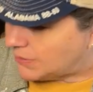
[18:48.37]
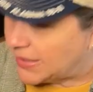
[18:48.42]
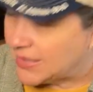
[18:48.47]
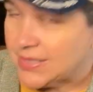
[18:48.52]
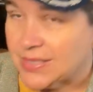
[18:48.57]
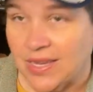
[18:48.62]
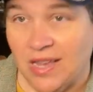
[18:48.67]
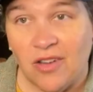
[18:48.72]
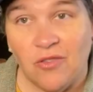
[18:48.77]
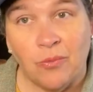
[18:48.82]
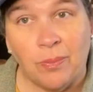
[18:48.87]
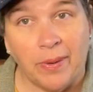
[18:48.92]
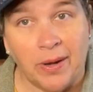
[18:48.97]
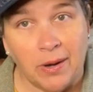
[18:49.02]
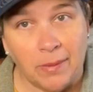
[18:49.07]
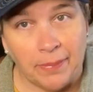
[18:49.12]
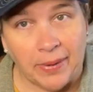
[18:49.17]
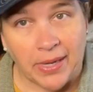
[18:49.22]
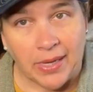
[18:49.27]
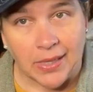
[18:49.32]
myself a pair
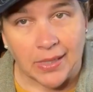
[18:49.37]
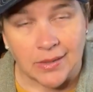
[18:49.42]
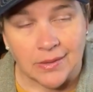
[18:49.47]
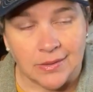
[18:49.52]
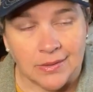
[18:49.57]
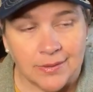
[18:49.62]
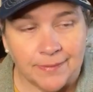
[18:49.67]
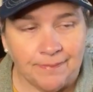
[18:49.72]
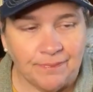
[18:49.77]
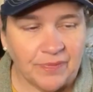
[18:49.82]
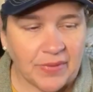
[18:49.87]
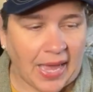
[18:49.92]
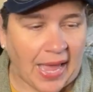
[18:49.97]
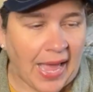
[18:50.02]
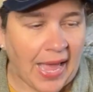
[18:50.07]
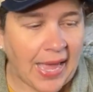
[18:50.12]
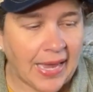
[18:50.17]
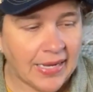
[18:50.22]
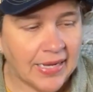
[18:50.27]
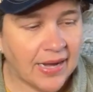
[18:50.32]
of pants.
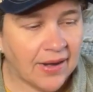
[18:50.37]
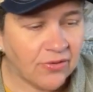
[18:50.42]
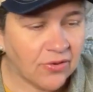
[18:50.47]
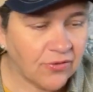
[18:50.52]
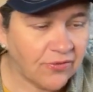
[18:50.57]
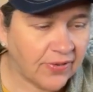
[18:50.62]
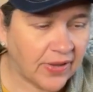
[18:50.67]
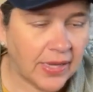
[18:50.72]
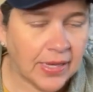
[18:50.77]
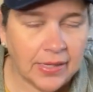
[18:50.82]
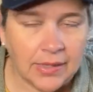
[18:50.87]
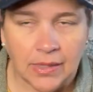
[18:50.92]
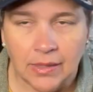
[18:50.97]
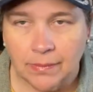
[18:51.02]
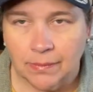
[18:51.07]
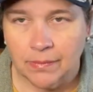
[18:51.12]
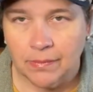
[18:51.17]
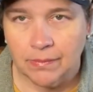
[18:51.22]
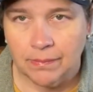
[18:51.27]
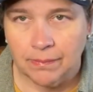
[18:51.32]
I never find
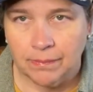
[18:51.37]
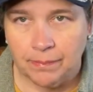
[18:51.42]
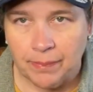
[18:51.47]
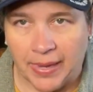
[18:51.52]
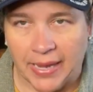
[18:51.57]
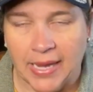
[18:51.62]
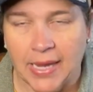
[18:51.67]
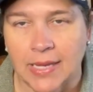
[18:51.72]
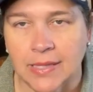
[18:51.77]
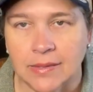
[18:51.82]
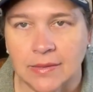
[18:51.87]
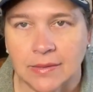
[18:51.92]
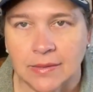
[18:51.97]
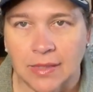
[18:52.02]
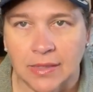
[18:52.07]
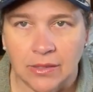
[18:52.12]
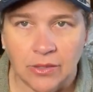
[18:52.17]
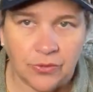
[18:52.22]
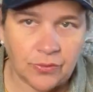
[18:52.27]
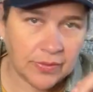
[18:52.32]
pants
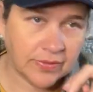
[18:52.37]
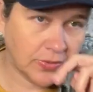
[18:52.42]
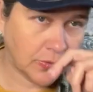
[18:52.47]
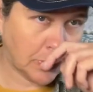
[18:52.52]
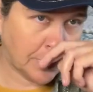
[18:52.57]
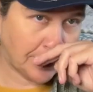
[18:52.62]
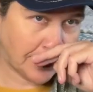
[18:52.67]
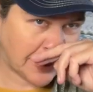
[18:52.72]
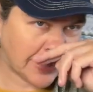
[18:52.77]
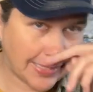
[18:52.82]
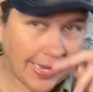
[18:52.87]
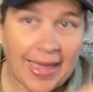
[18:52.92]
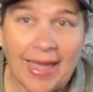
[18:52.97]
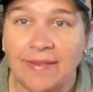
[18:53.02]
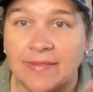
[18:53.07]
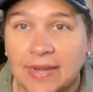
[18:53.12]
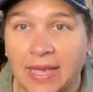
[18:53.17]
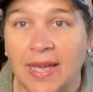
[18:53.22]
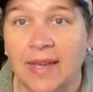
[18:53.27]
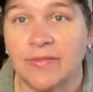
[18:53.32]
in the thrift store because I
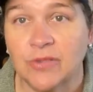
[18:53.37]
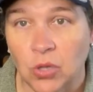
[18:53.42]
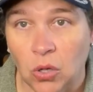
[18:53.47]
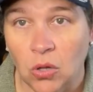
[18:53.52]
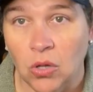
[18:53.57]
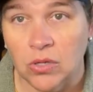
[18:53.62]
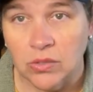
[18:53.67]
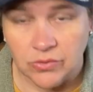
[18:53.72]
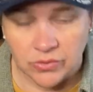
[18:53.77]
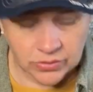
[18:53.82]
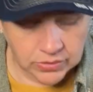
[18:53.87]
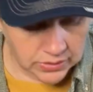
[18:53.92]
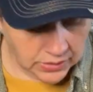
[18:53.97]
have to have talls